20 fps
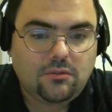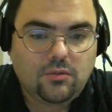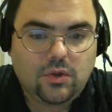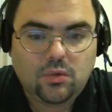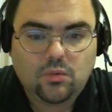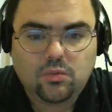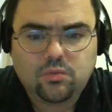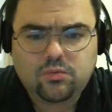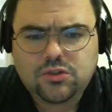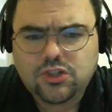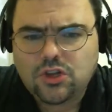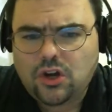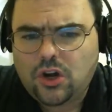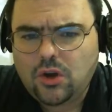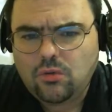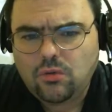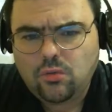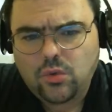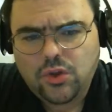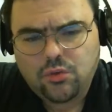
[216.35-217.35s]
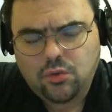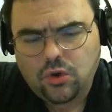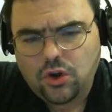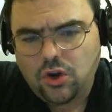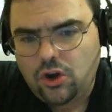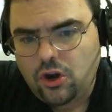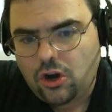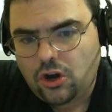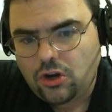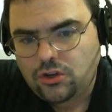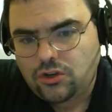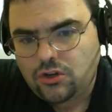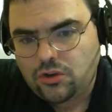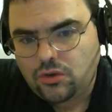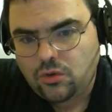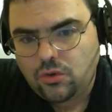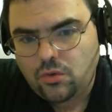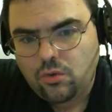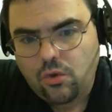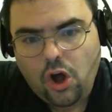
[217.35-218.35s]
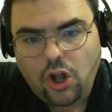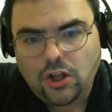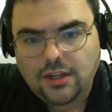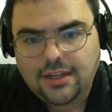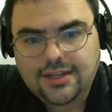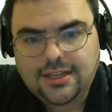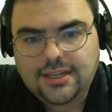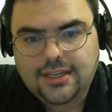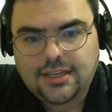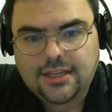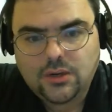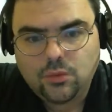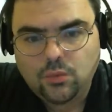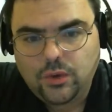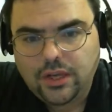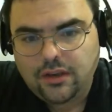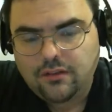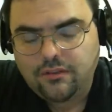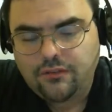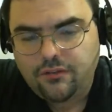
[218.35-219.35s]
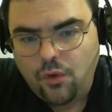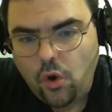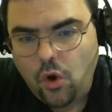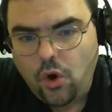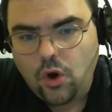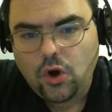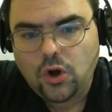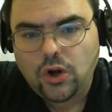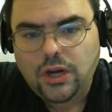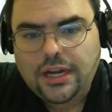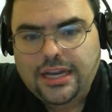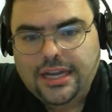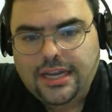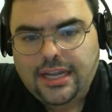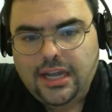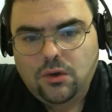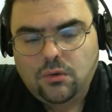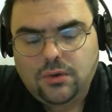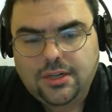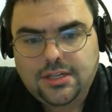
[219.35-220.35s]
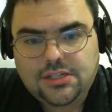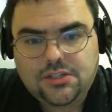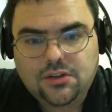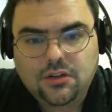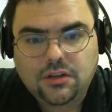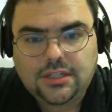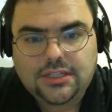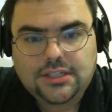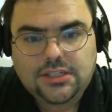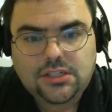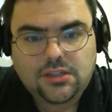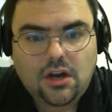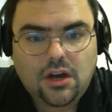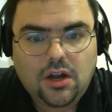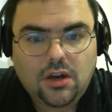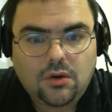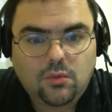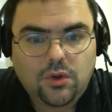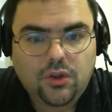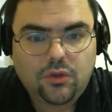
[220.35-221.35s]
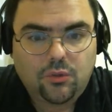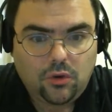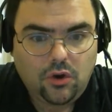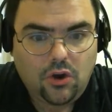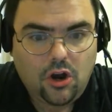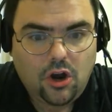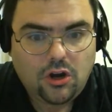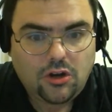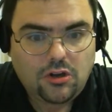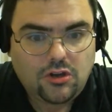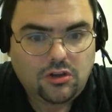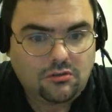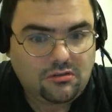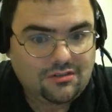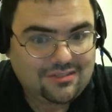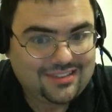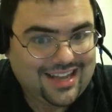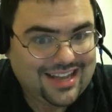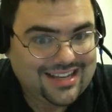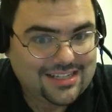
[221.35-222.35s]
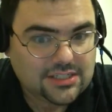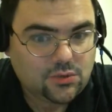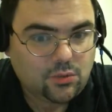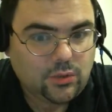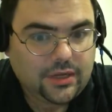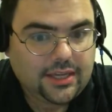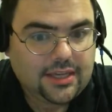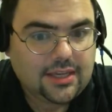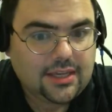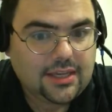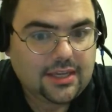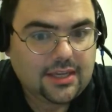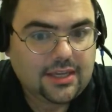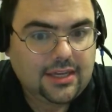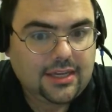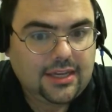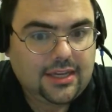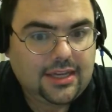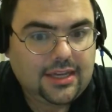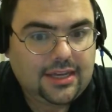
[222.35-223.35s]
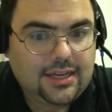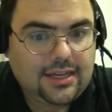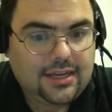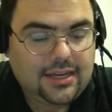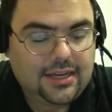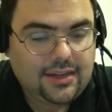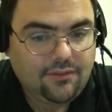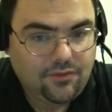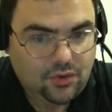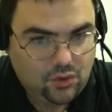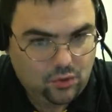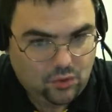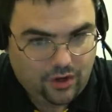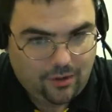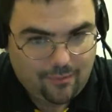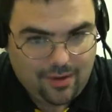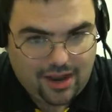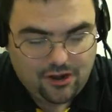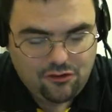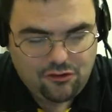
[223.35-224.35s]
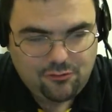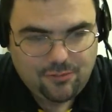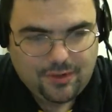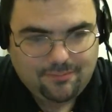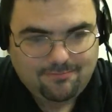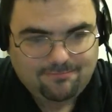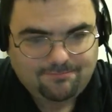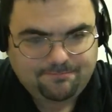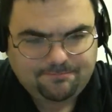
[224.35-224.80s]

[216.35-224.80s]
We saw it with regard to quality in week 4. We certainly saw it with regard last week in inventory management.